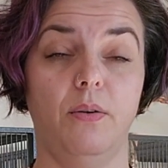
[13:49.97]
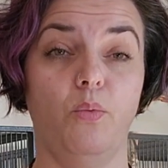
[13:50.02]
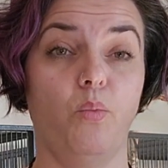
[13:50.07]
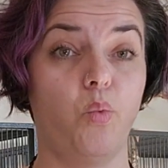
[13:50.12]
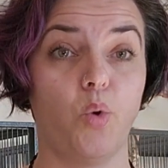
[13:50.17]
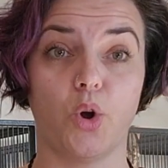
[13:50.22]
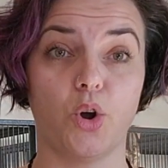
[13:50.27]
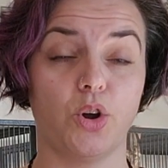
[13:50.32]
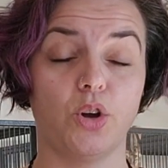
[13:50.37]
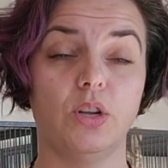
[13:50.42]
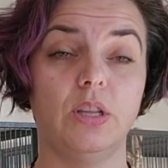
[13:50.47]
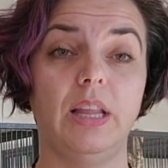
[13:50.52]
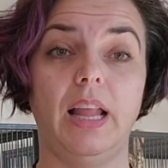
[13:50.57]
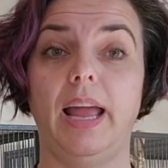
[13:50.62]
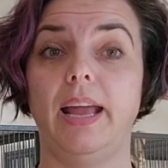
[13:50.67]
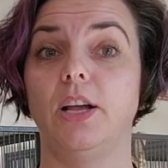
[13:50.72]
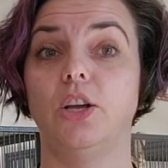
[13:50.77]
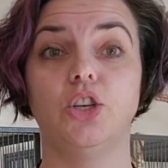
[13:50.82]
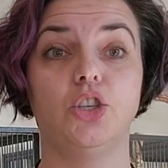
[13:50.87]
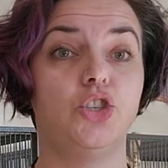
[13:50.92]
word
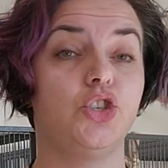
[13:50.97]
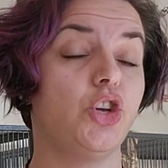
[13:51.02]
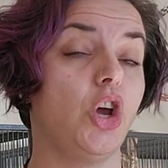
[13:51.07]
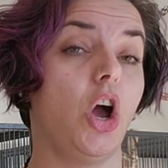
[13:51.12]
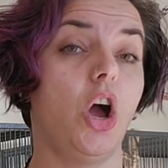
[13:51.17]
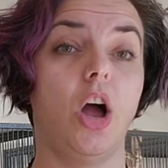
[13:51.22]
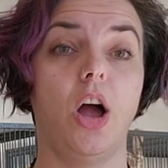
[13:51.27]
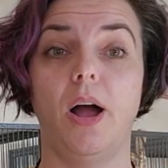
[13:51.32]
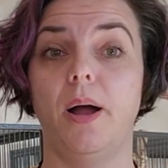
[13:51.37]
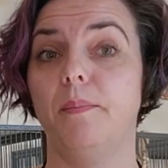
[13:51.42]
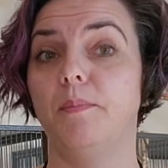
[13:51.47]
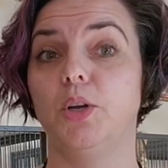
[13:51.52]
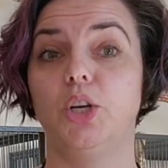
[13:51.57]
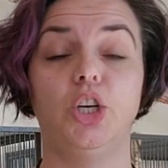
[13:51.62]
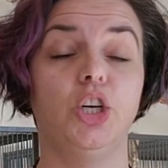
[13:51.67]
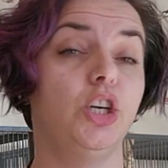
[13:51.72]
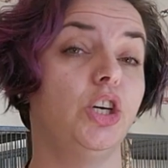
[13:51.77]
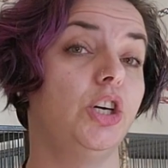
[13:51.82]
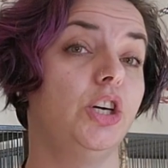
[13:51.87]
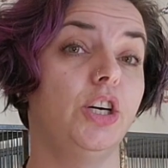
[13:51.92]
like good job,
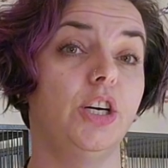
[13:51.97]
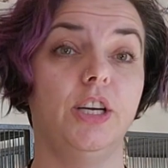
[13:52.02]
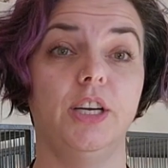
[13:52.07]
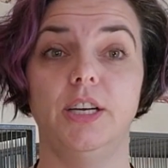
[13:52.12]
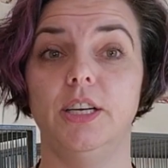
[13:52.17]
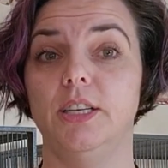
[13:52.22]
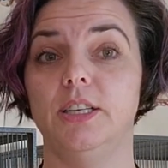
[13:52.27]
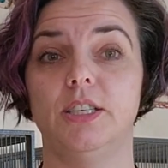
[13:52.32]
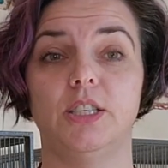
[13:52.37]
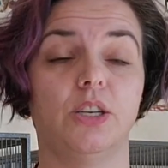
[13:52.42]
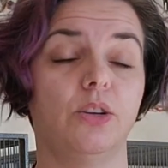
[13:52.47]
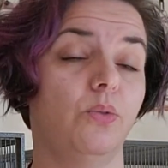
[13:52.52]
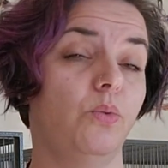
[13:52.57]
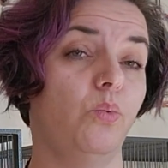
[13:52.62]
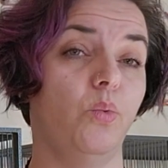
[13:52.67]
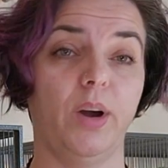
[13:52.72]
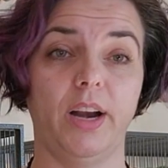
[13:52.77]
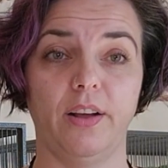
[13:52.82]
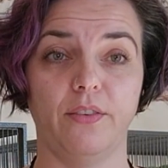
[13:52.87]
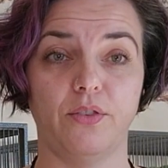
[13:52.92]
good,
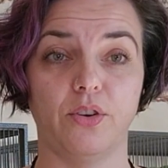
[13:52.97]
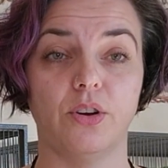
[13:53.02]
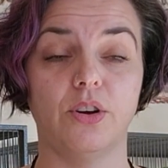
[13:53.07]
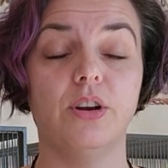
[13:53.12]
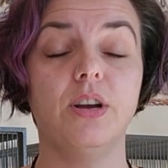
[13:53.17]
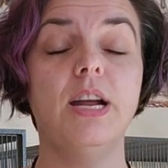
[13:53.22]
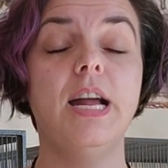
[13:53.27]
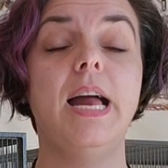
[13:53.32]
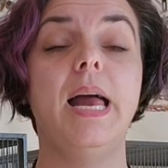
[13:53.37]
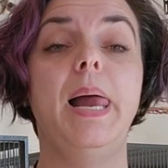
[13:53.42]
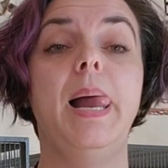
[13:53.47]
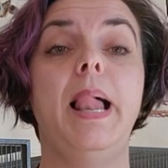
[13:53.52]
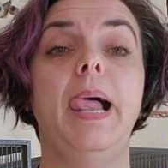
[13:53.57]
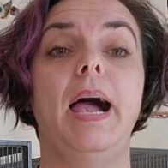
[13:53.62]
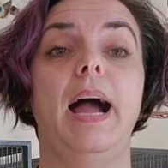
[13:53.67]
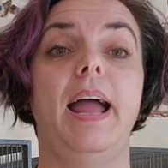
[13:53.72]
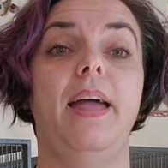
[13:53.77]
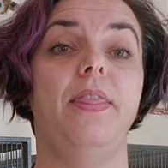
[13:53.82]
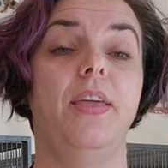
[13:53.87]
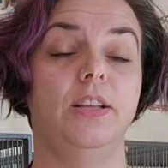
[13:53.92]
whatever,
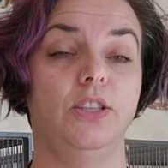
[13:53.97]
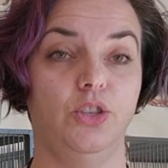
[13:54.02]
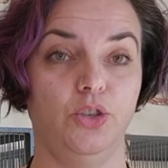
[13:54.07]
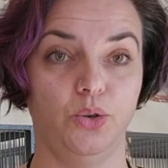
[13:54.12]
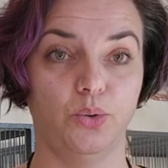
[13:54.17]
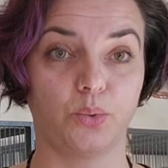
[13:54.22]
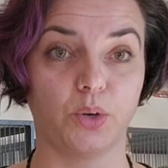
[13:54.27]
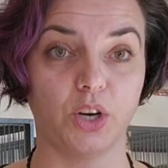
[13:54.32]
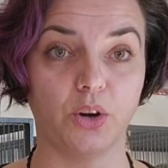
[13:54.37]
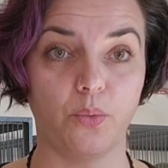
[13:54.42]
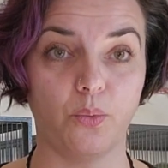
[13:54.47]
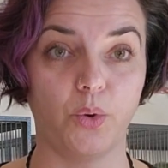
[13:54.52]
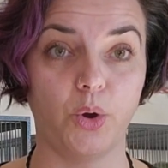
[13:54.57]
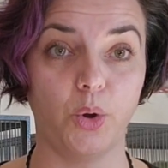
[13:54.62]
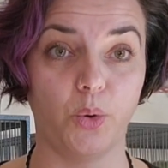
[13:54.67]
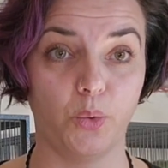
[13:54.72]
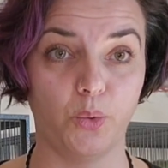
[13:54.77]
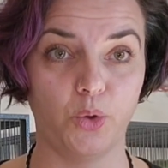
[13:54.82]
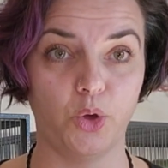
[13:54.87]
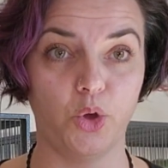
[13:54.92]
and then you
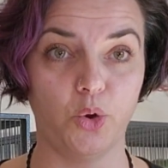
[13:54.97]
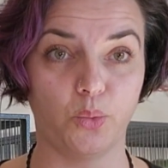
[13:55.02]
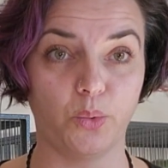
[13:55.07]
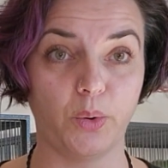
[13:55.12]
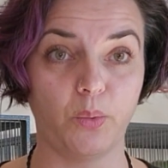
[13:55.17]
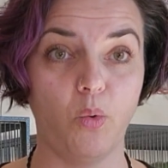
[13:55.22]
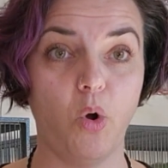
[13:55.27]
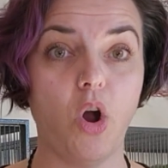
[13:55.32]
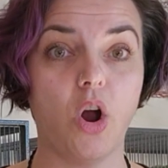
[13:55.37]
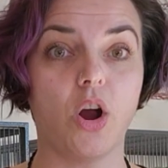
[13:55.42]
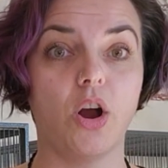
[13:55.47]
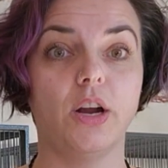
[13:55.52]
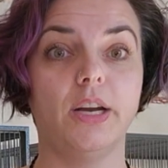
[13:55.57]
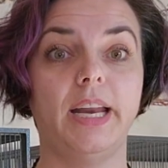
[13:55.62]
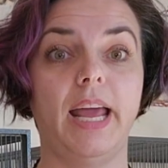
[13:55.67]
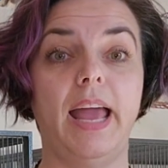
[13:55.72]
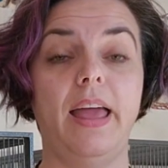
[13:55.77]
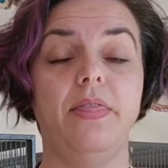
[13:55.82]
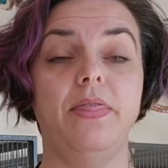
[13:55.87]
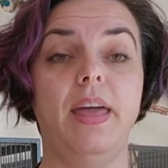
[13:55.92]
reward.
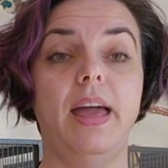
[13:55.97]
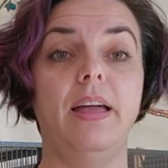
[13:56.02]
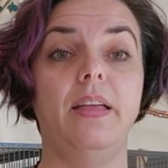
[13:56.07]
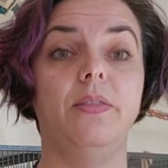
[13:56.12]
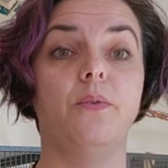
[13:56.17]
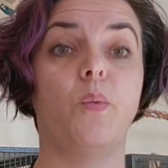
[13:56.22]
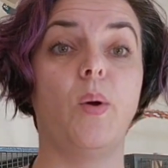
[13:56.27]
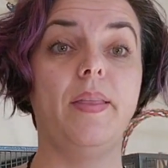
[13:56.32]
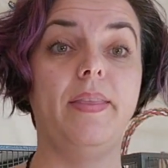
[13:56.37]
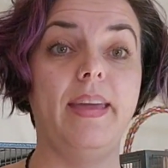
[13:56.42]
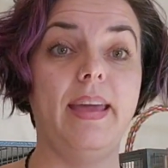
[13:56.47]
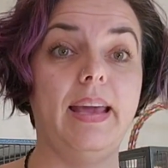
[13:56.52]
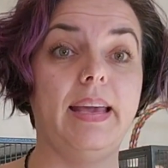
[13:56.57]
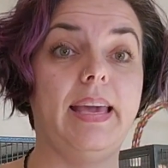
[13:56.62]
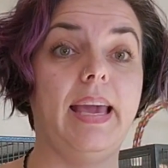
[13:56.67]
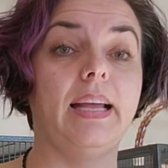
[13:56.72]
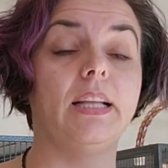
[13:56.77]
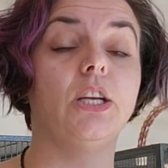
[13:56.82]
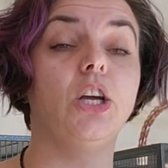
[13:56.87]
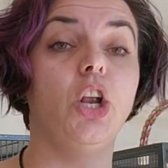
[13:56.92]
And then when they
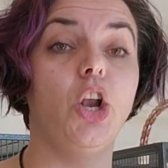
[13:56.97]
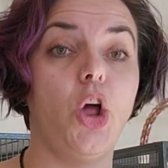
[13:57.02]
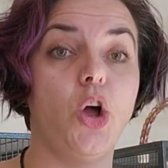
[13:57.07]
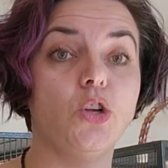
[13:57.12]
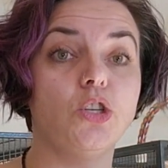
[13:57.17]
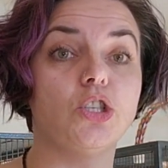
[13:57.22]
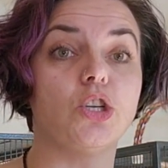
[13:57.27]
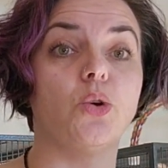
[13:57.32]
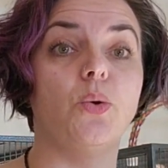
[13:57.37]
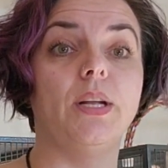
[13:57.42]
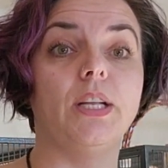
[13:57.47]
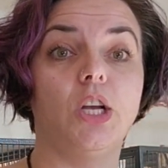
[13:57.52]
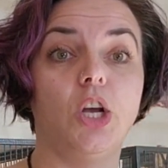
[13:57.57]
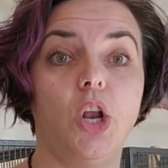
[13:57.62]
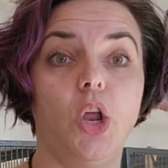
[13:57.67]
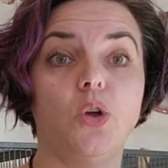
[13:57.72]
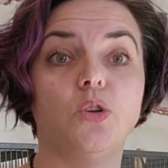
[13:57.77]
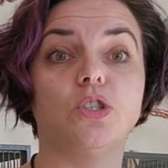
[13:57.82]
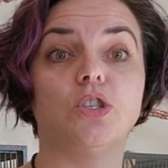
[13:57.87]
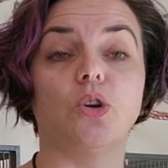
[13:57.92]
get closer and
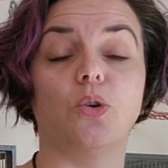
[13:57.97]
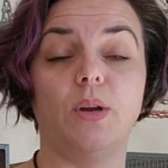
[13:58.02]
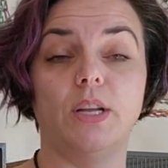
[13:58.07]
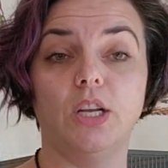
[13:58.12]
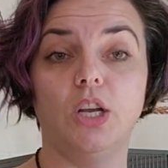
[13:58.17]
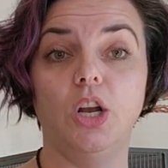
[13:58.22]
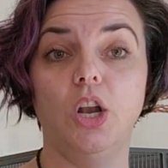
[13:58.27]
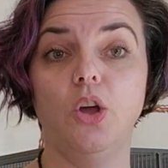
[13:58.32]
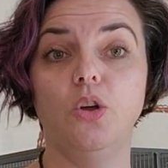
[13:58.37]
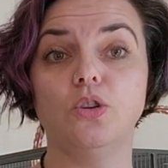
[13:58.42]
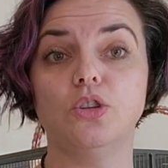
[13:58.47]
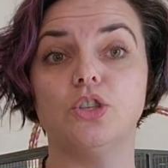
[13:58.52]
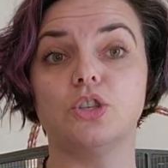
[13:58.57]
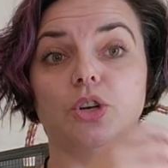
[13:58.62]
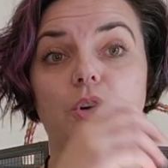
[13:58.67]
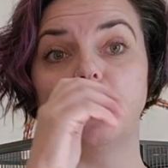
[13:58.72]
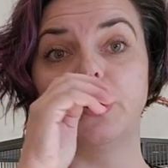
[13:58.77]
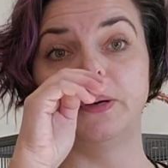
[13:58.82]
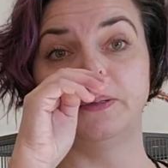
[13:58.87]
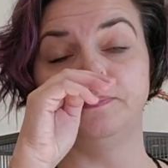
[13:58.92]
closer and
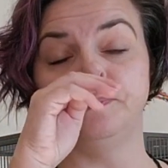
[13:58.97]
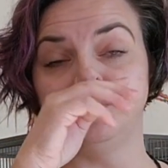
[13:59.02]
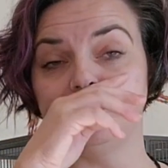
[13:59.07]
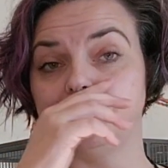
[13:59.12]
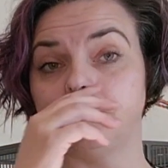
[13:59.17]
closer,